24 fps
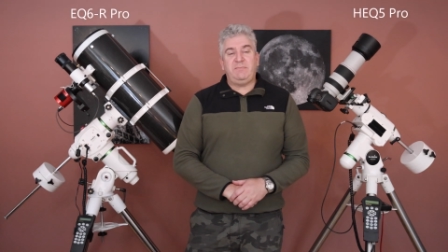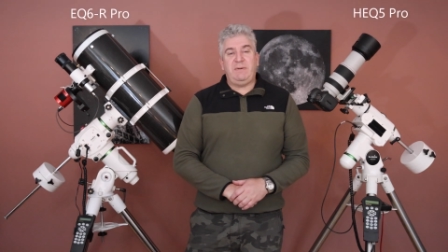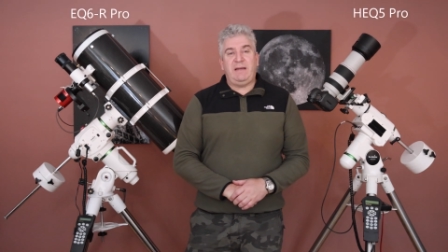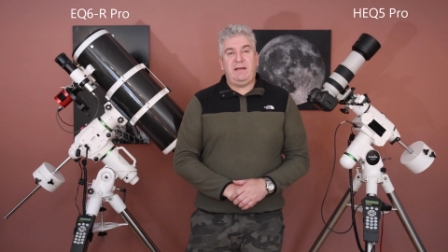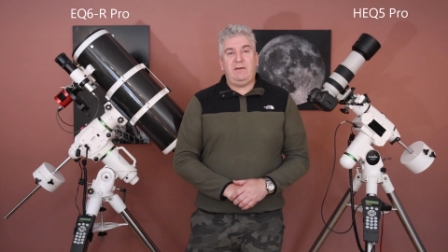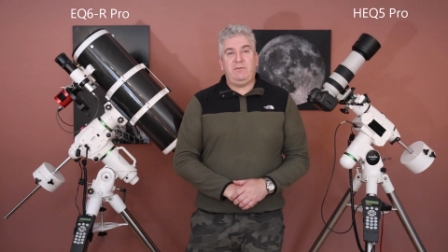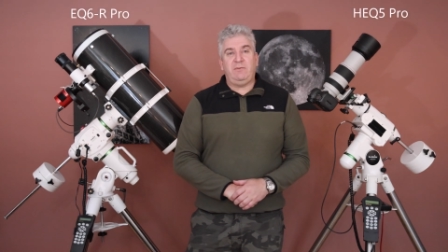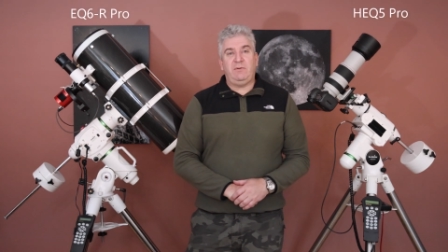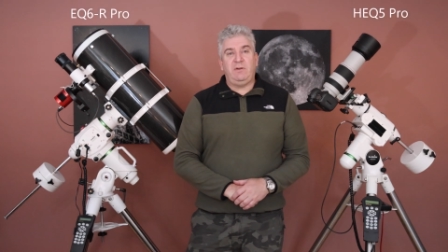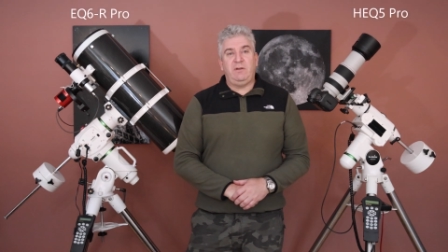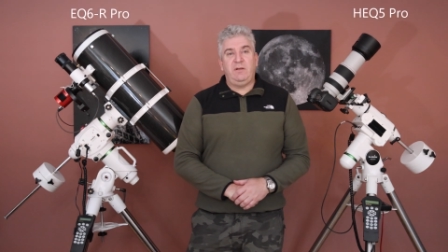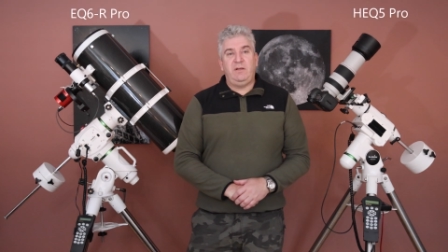
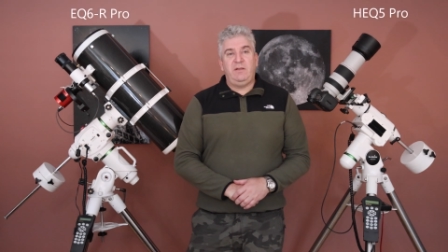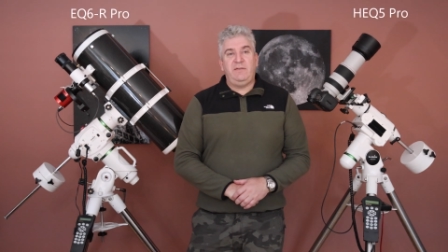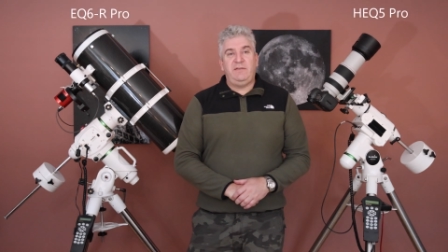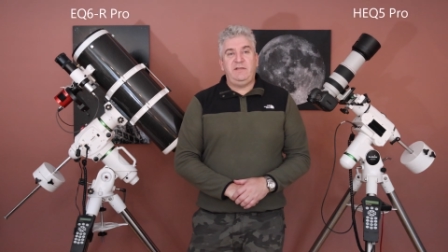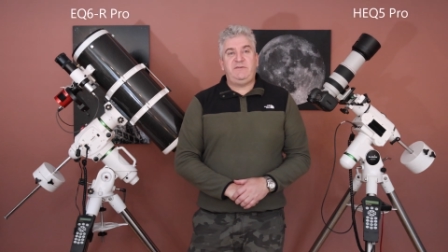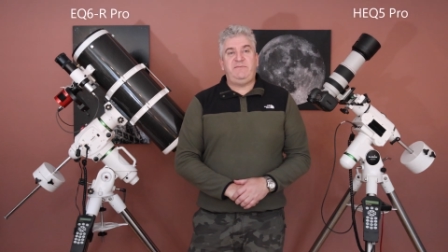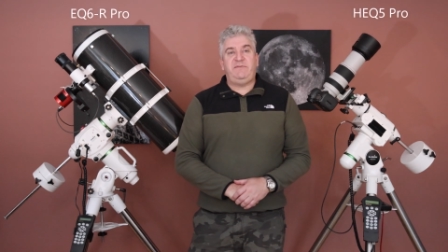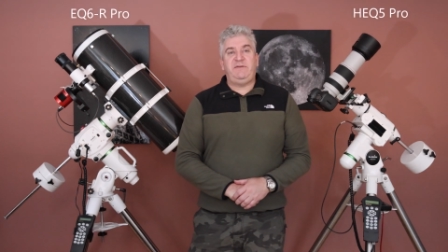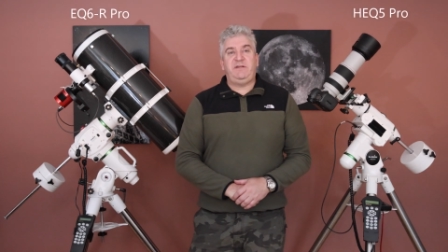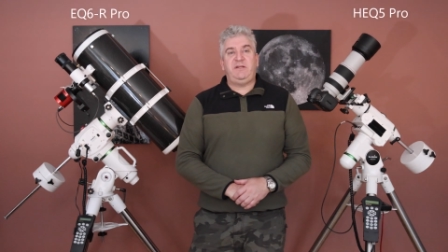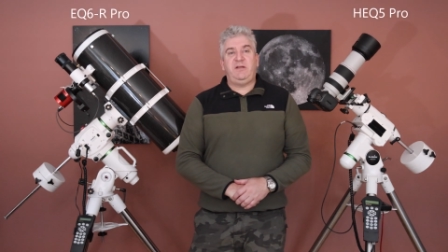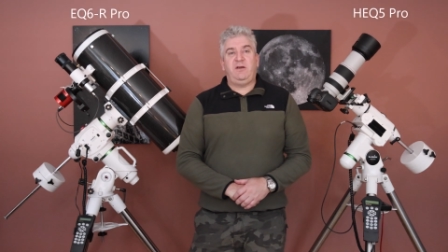mount
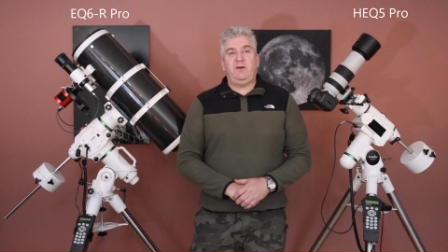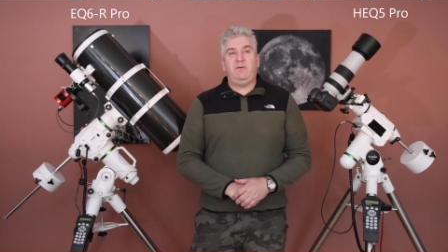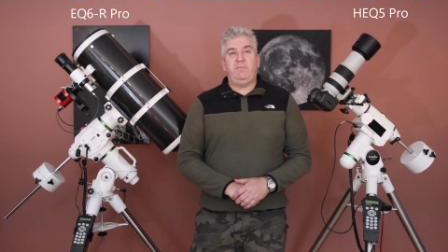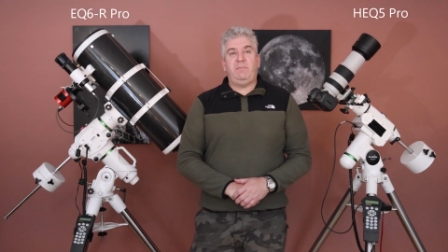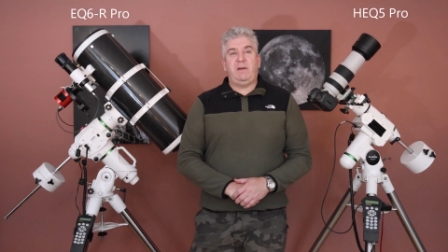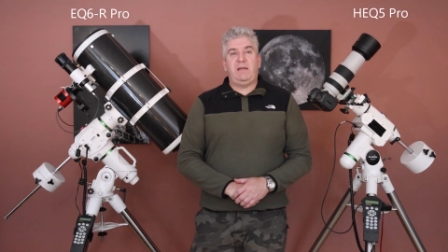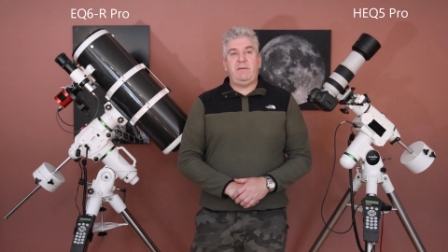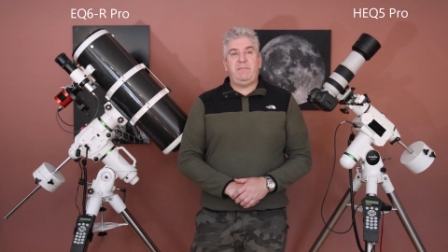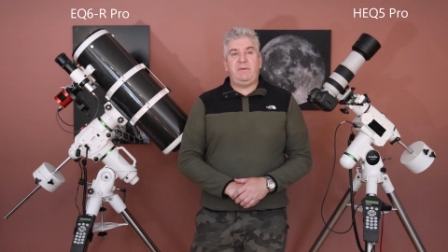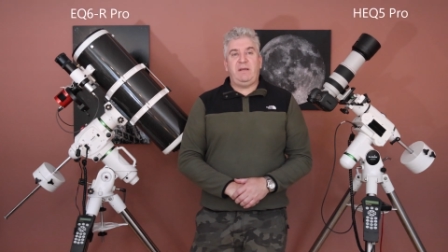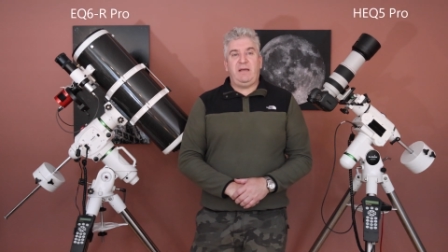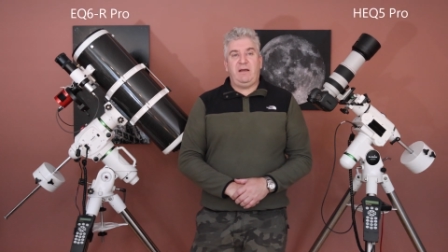this video
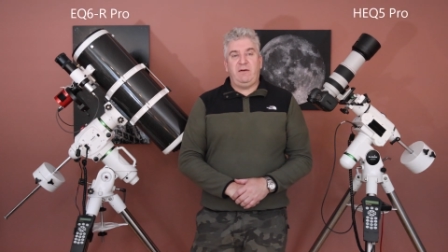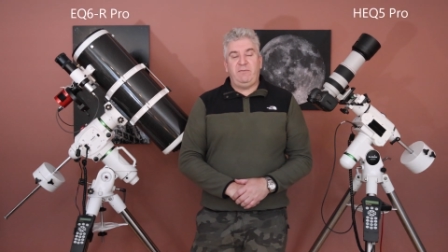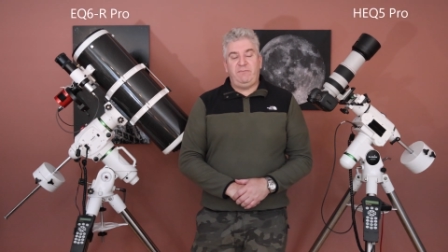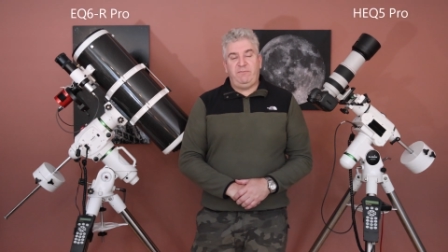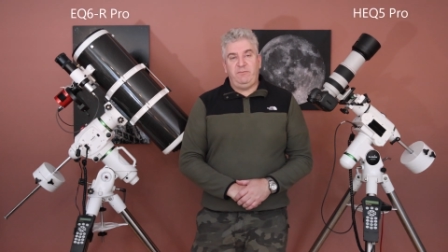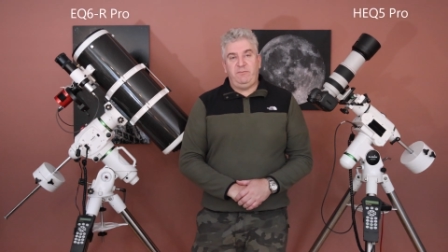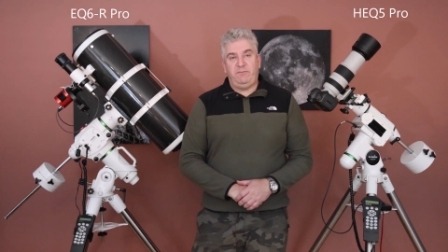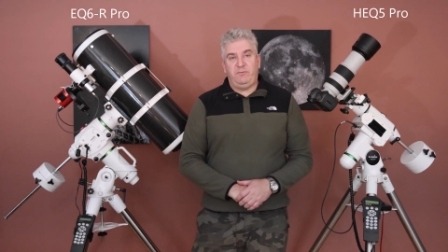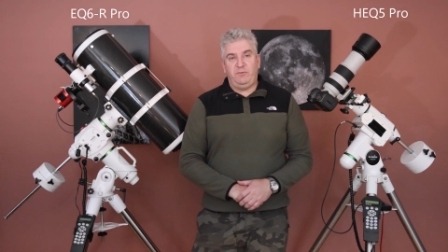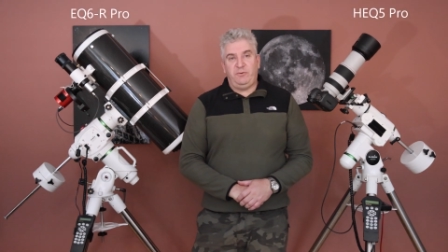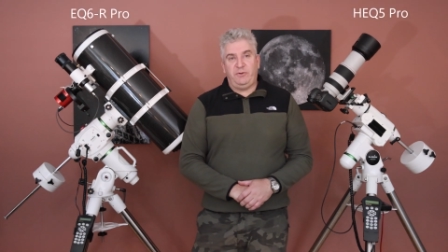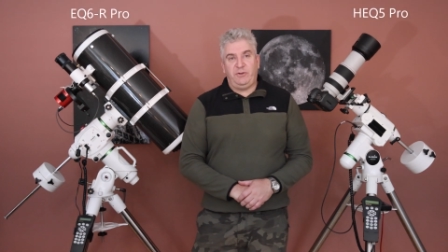may be
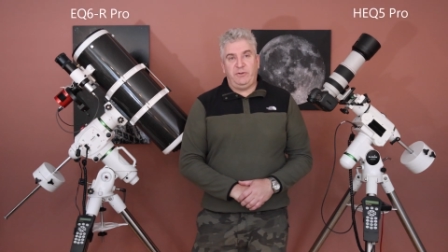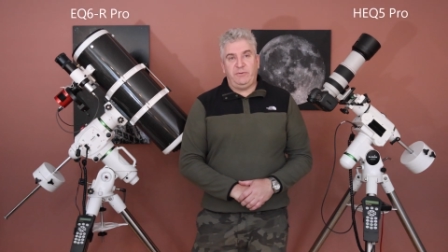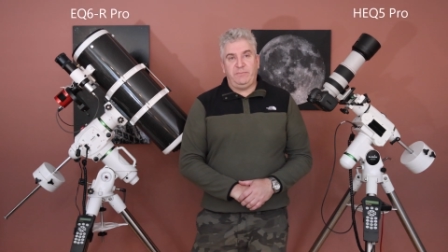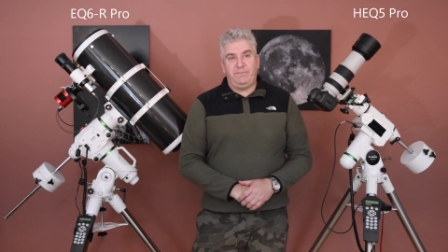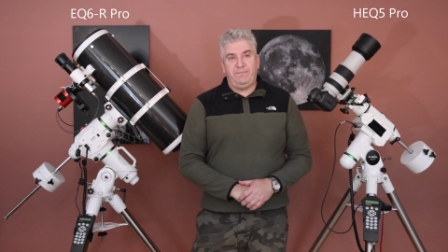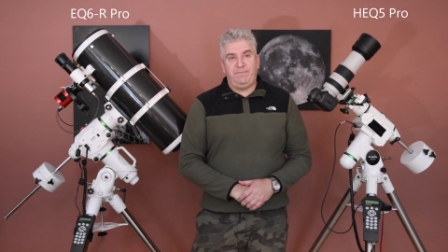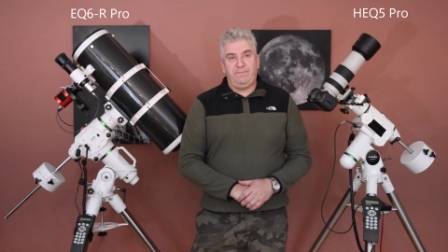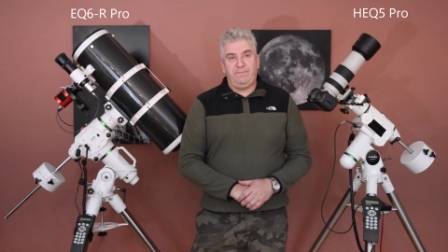helpful for you.